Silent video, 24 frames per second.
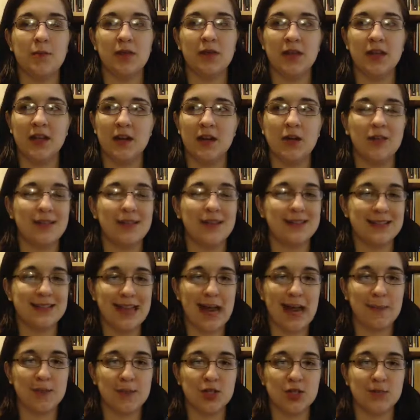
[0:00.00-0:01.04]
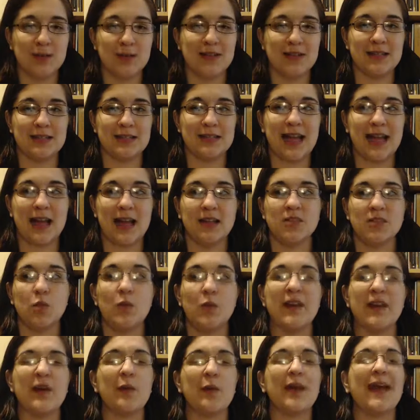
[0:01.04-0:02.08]
political establishment decides
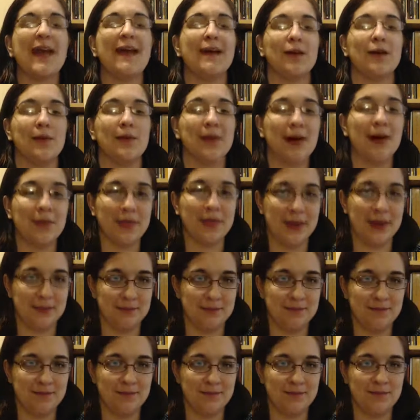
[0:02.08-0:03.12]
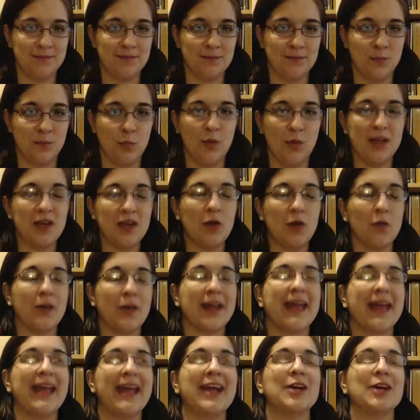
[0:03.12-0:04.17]
we don't care about them. We don't
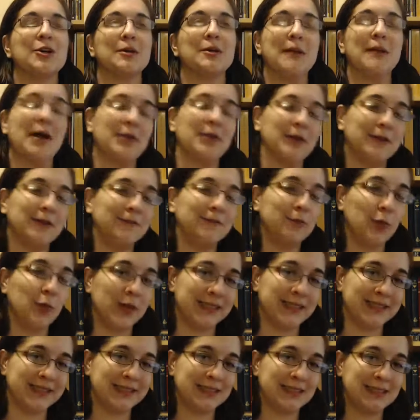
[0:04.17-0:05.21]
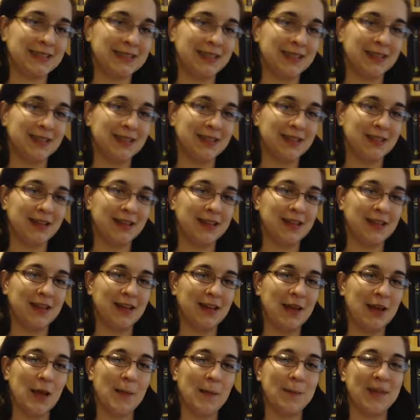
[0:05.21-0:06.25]
care about their voice
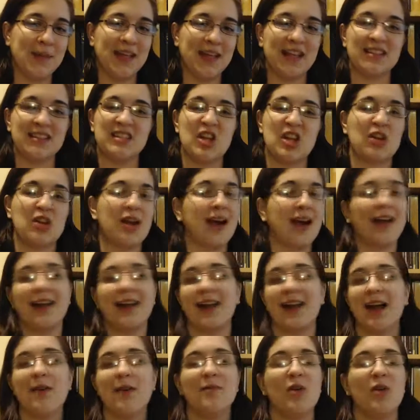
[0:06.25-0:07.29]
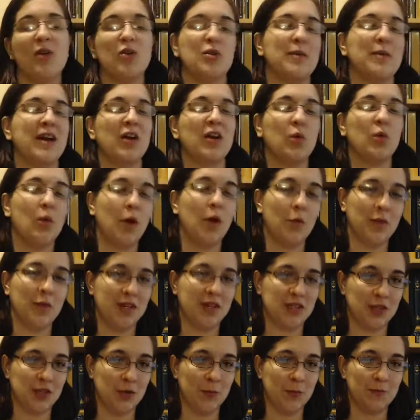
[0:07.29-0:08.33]
because they're not going to come vote no matter what we
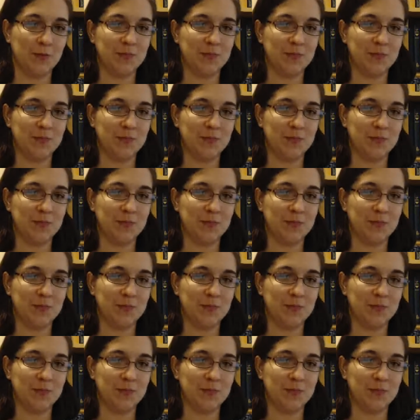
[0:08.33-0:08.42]
do.